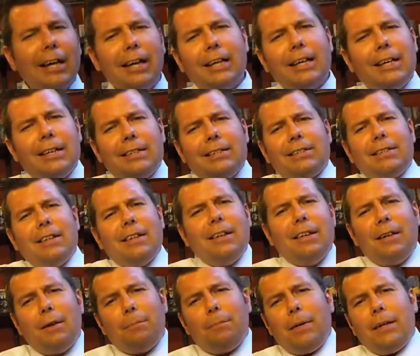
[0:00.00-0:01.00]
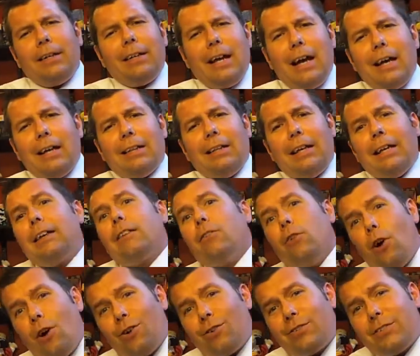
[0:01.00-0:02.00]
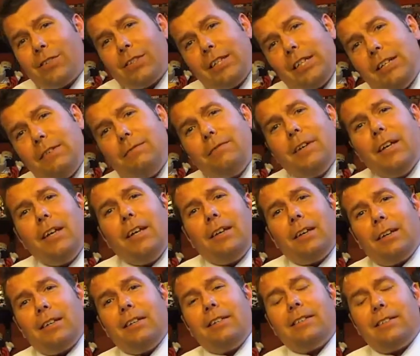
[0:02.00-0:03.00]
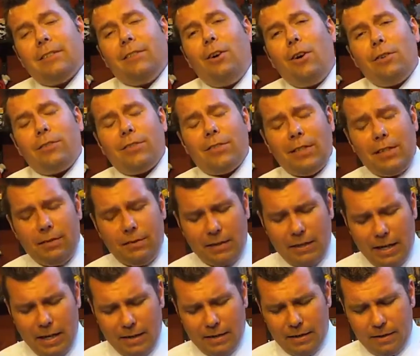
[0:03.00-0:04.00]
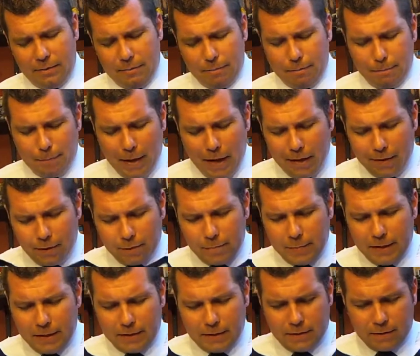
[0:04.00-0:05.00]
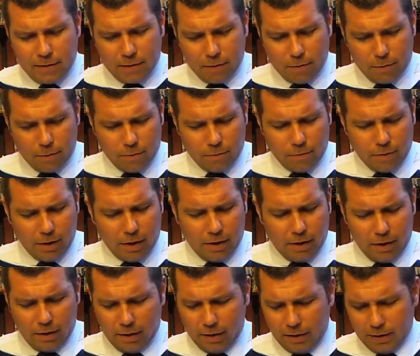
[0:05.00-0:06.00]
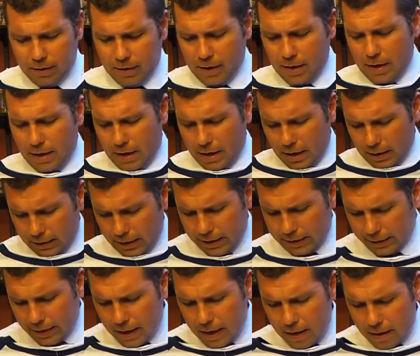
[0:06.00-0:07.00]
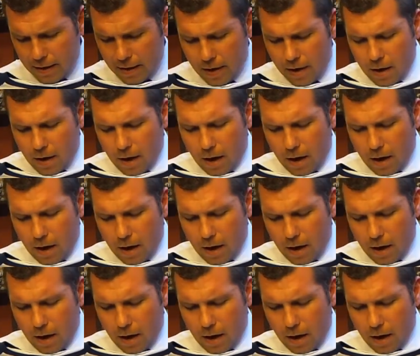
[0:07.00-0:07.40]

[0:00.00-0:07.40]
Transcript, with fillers: I guess, but not like long sleeve because long sleeves kind of bother me. So, uh, I like that.